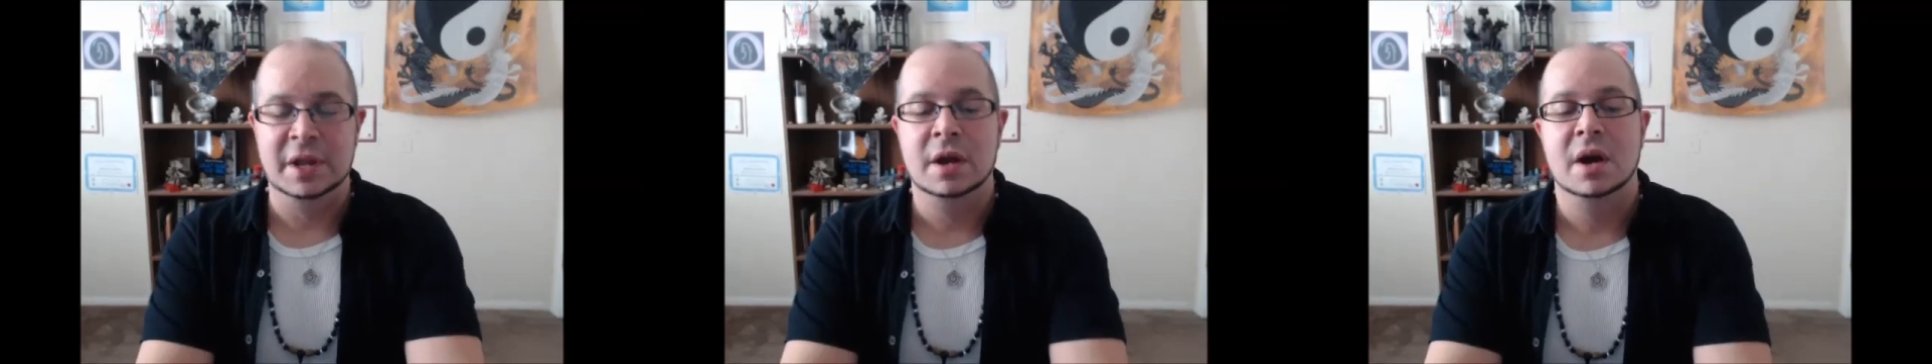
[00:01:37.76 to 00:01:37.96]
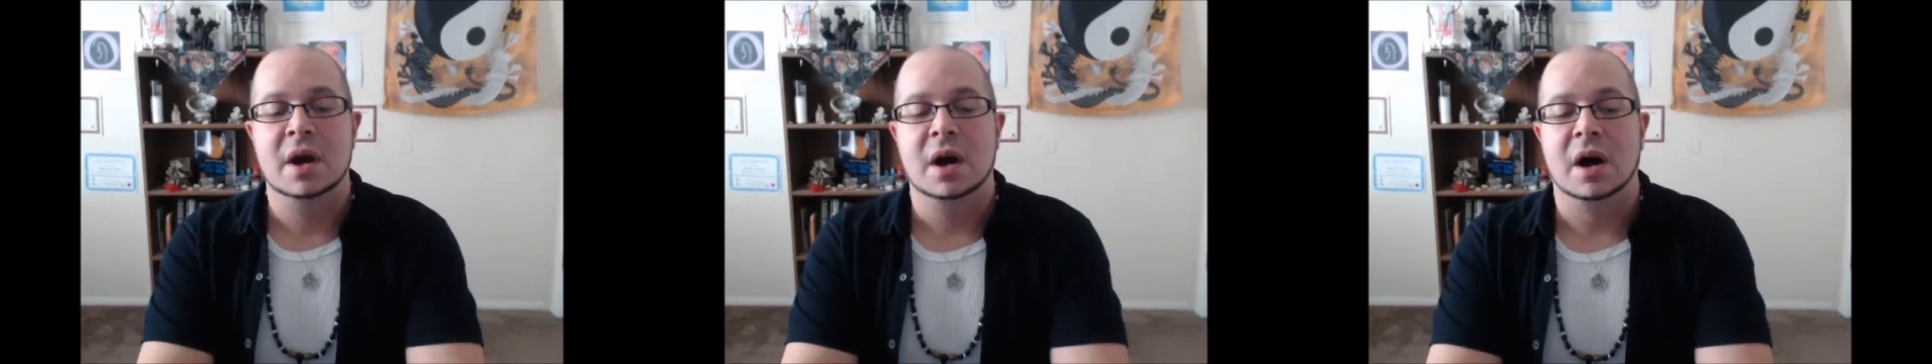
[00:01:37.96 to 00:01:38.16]

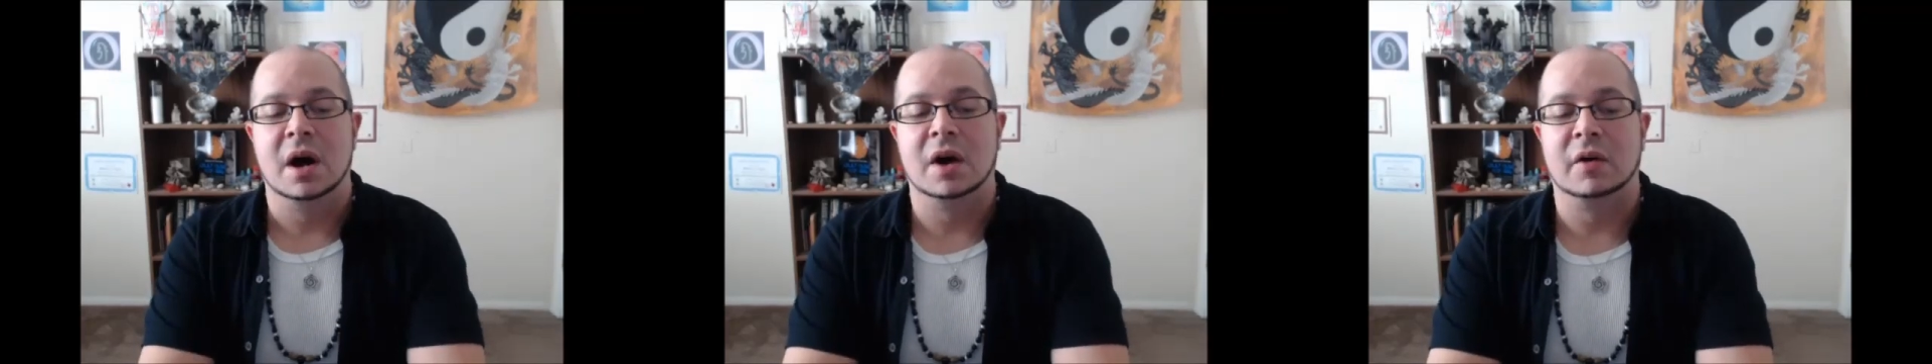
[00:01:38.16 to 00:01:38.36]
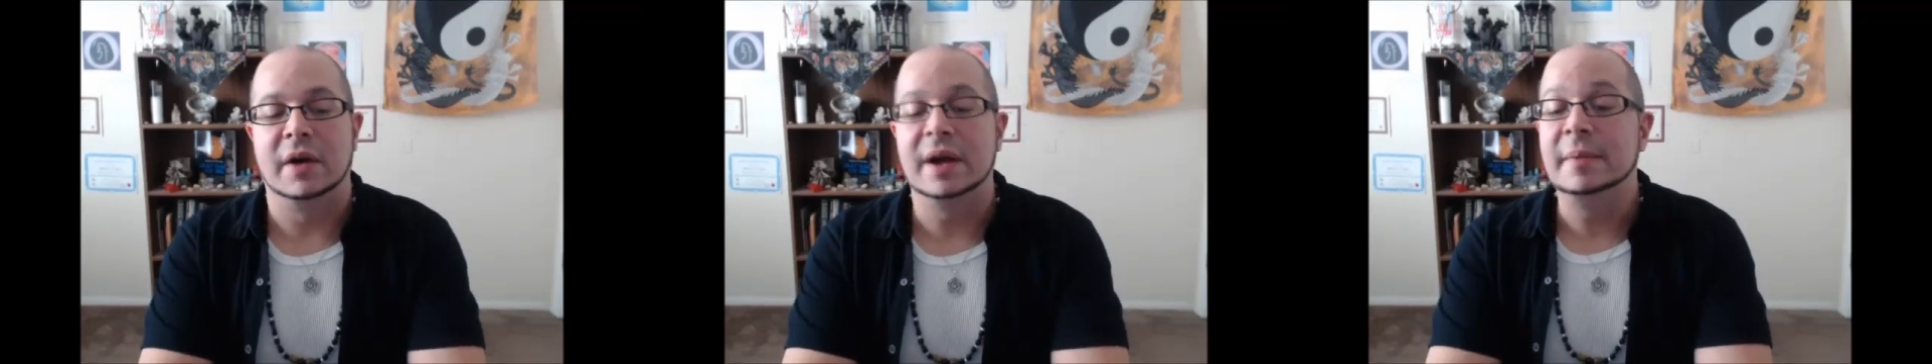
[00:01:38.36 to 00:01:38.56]
All
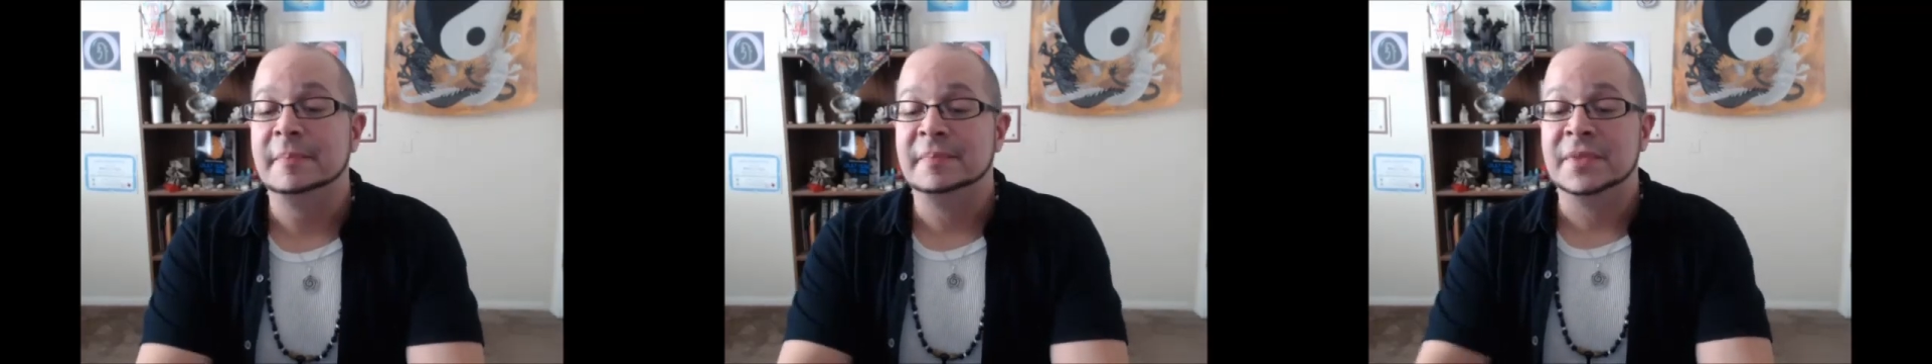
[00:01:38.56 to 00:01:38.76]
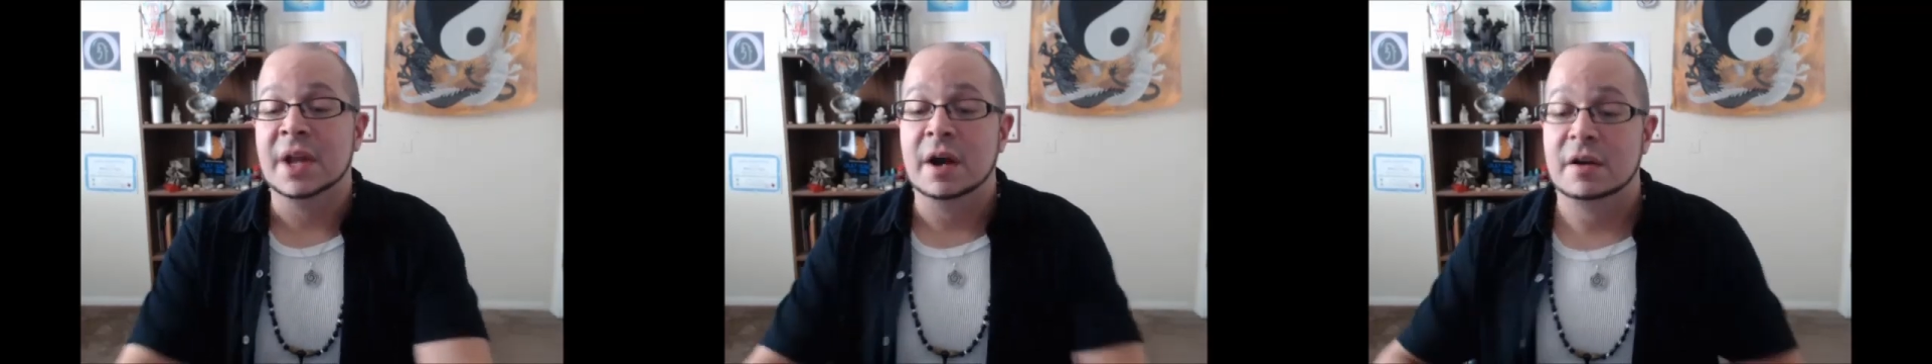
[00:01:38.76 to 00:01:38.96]
right,
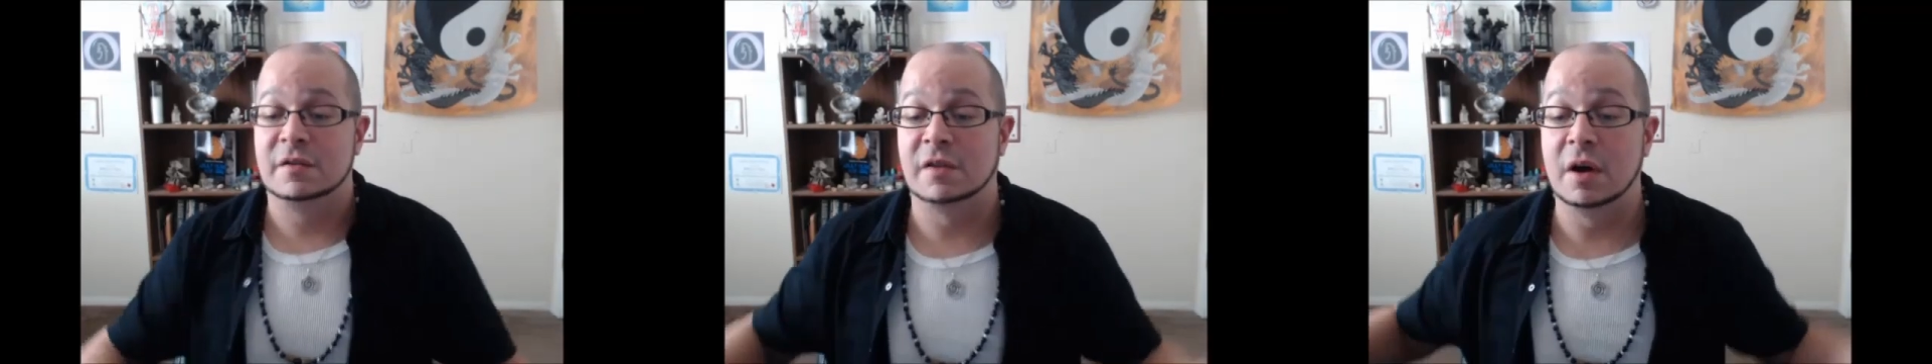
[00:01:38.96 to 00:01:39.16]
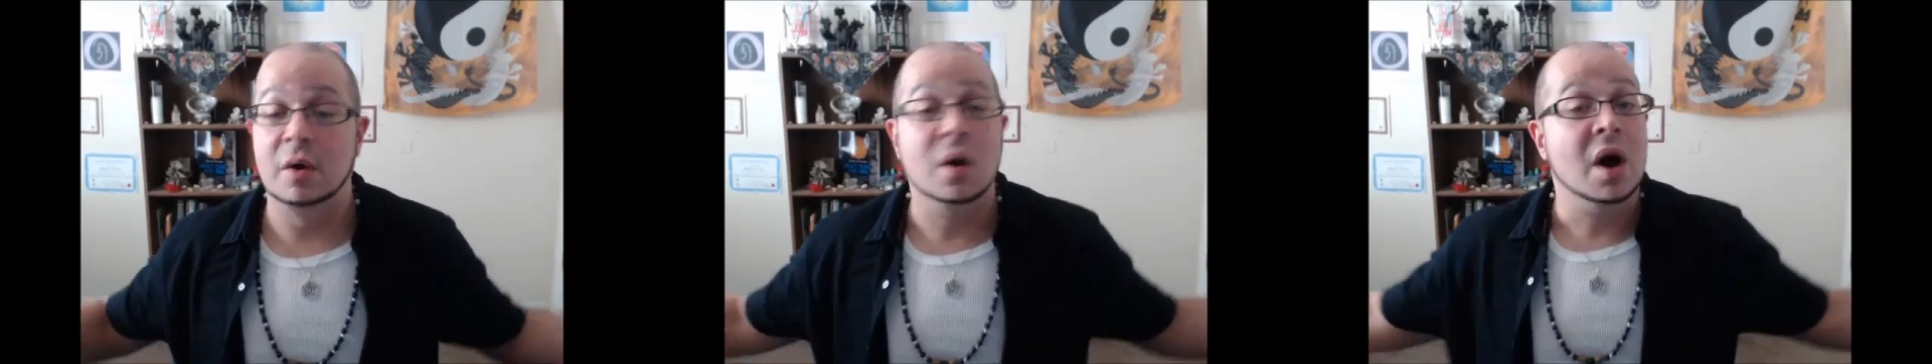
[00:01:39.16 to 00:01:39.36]
so
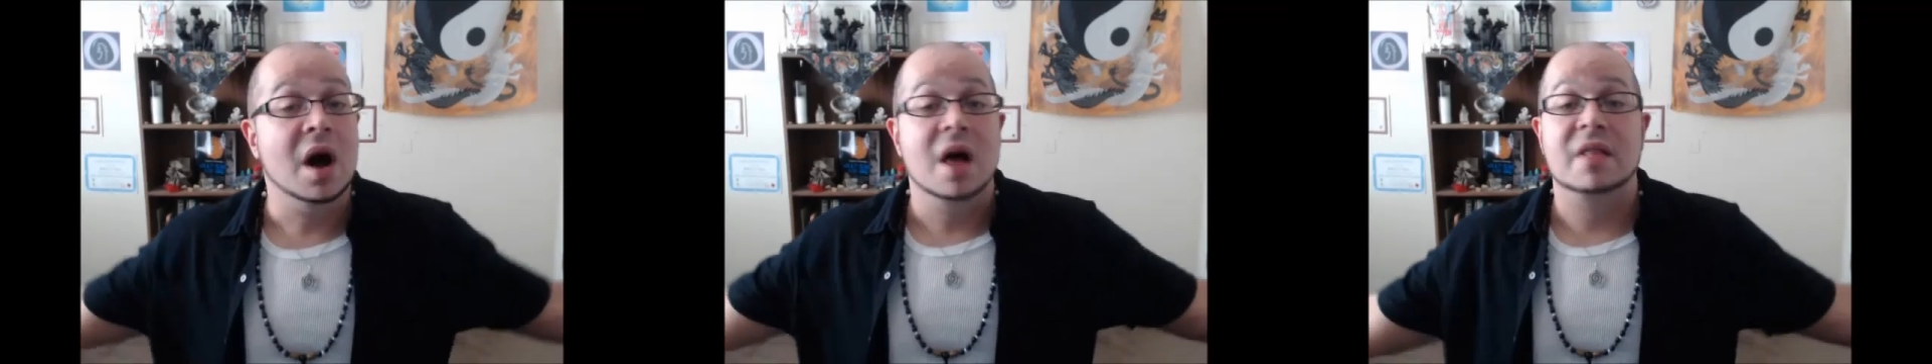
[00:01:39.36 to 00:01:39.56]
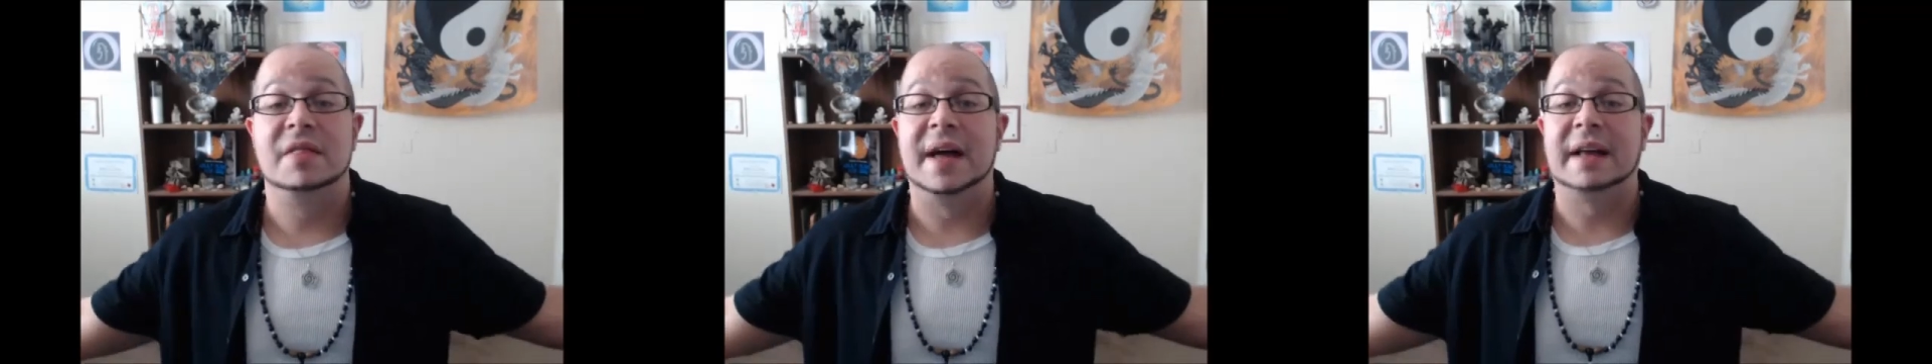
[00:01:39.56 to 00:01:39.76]

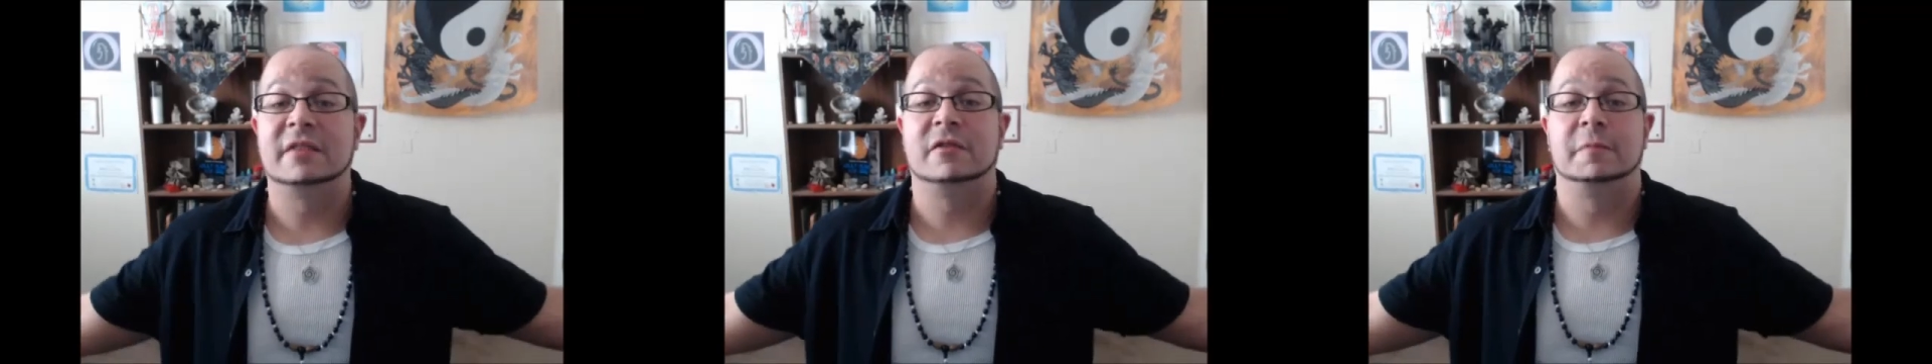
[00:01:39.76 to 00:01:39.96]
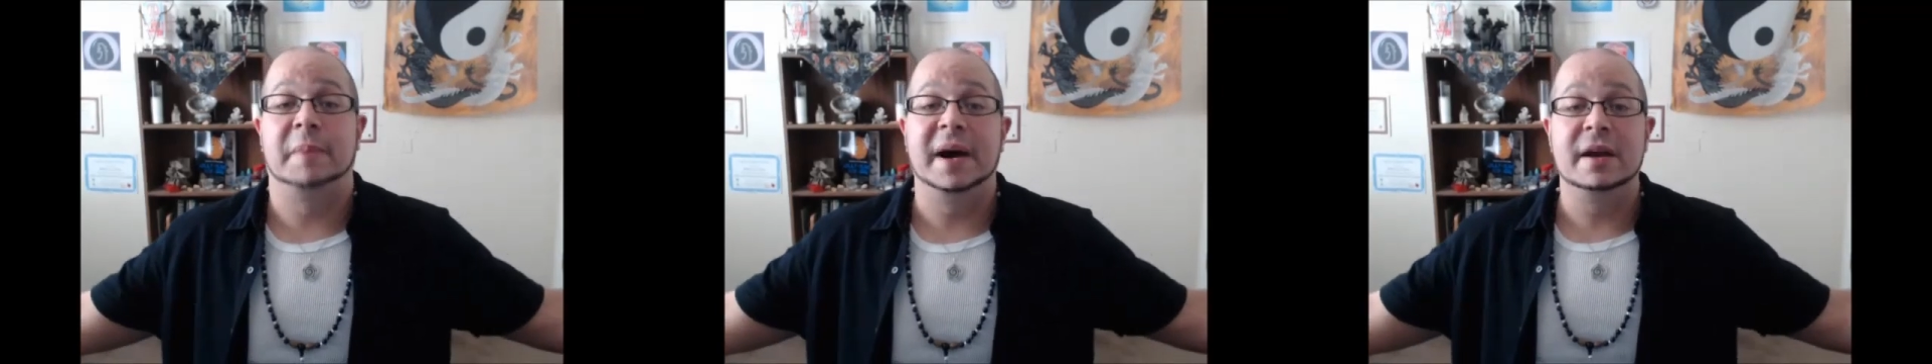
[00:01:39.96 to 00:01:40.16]
that's
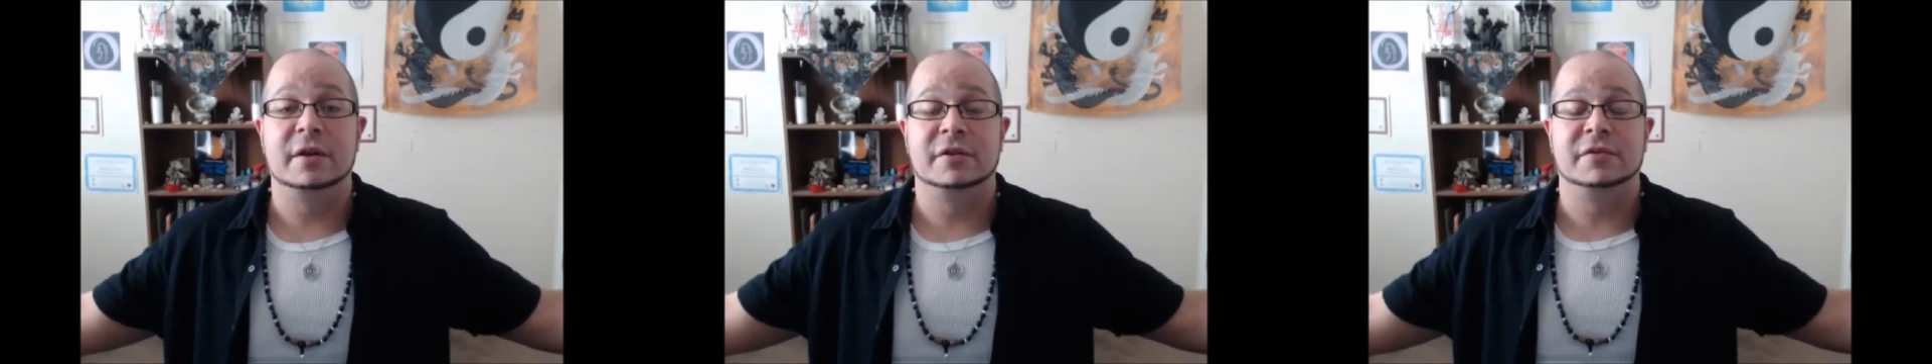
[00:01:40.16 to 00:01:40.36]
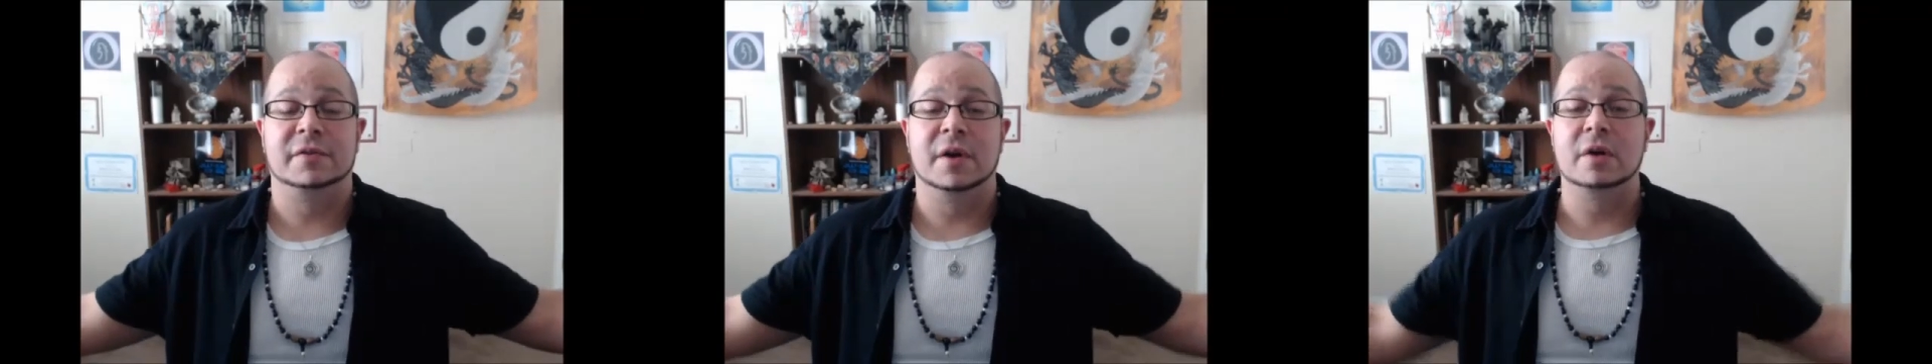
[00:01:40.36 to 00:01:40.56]
spiders,
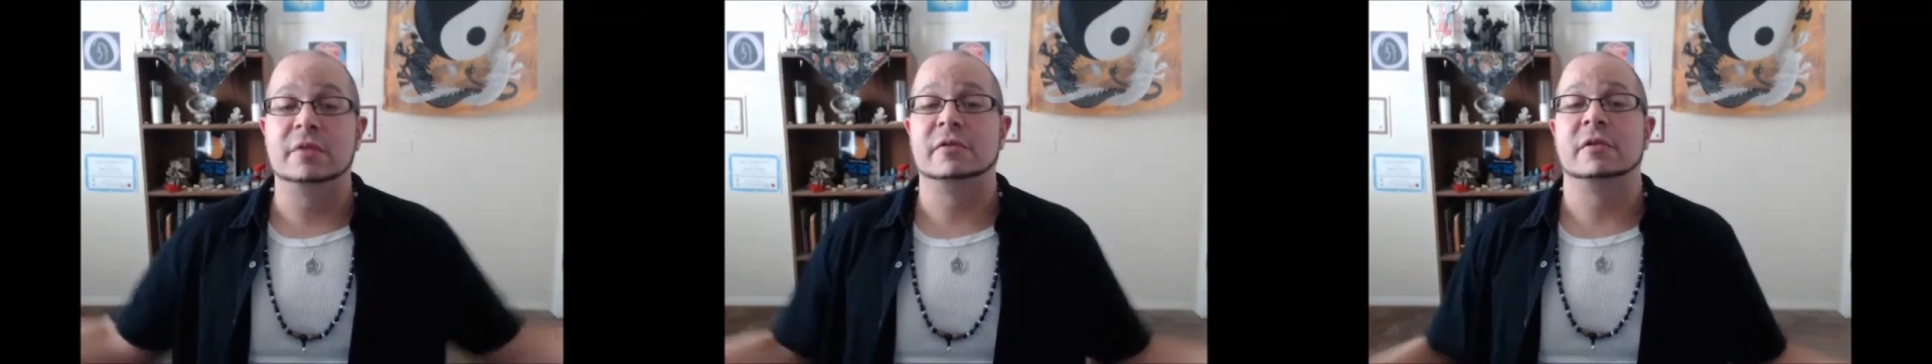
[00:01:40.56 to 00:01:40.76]
folks.